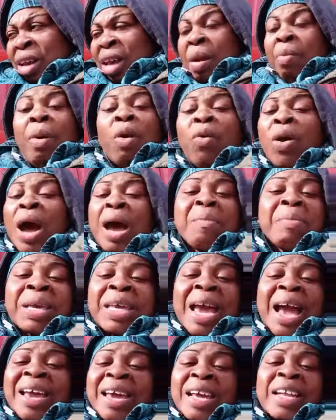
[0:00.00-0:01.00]
If me want, me
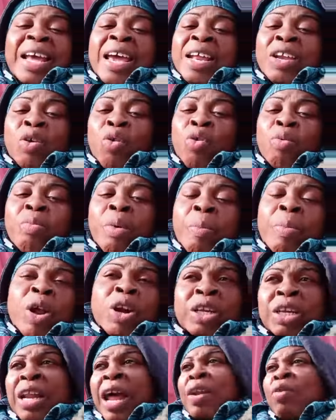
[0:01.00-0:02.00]
can't get any wood my
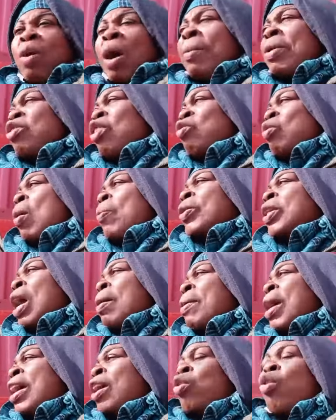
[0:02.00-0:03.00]
blood clot want. Me just want to put
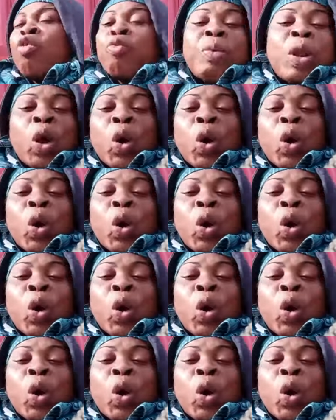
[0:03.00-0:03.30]
on my clothes, me